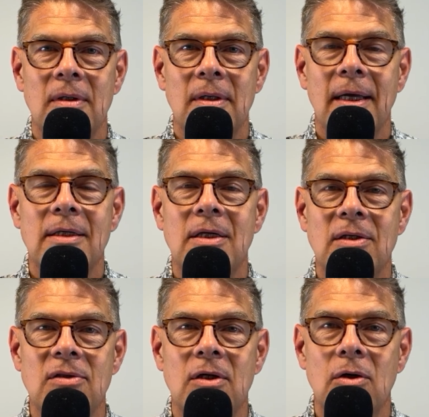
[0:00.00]
and
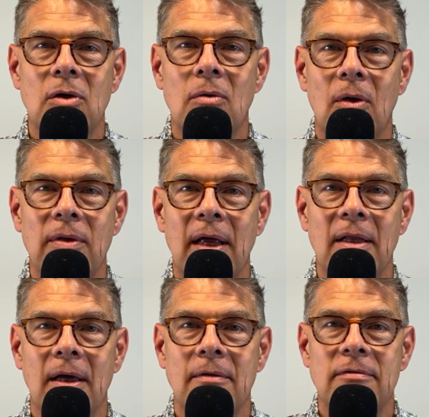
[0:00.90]
continue to grow that
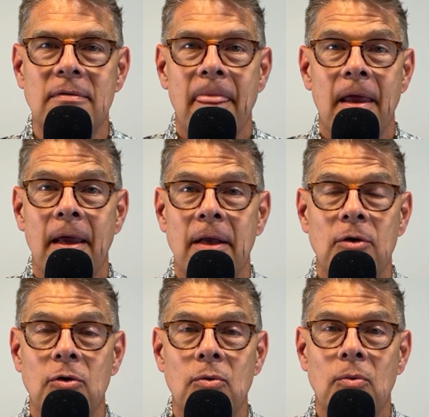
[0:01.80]
love. And
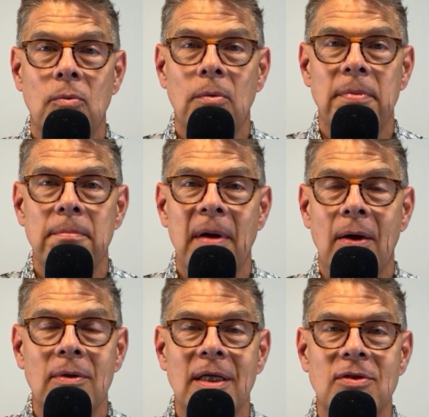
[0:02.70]
you will be
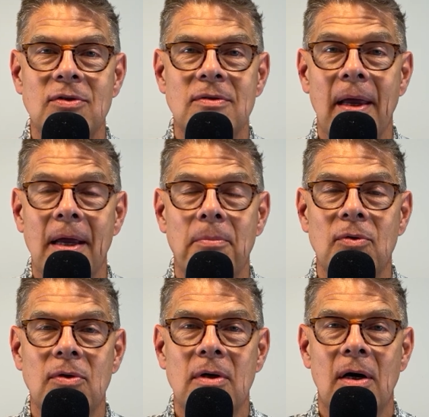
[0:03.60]
boundless, able
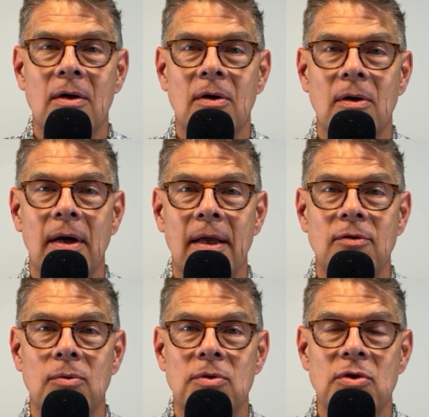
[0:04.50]
to conquer and
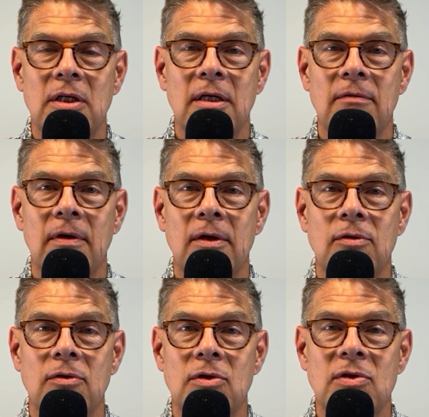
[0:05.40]
to achieve and
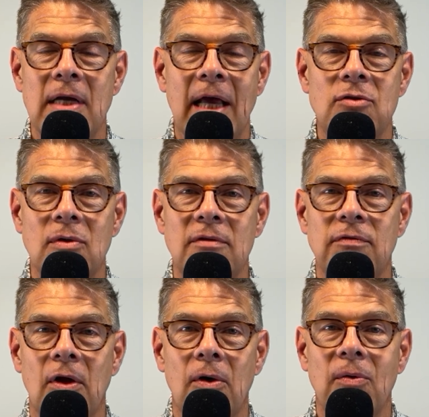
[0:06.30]
to just naturally
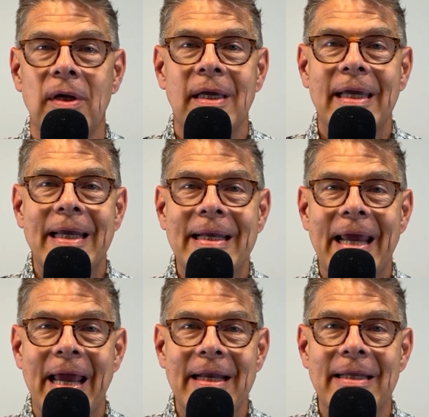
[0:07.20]
flow
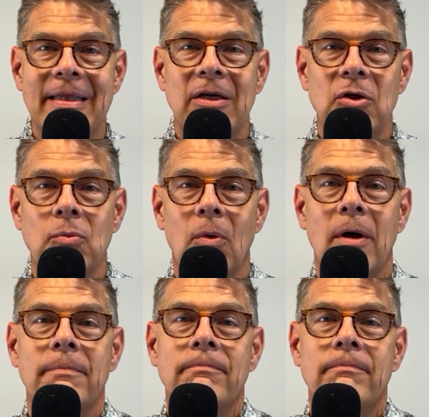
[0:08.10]
into anything you want.